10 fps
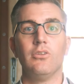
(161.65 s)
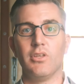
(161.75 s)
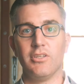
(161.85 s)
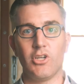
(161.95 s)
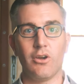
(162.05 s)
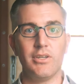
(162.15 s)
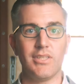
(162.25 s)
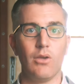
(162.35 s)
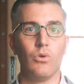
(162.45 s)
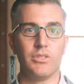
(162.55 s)
to the charities
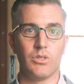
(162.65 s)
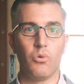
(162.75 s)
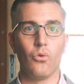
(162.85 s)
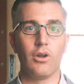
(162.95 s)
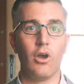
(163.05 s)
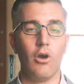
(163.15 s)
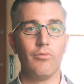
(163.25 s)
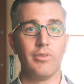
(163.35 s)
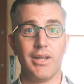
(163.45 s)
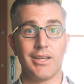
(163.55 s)
they want to support
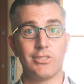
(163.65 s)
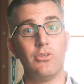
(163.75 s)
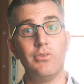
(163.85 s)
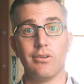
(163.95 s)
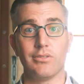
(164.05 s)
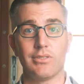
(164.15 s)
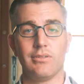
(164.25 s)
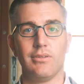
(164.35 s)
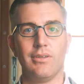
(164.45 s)
over the next 2 years.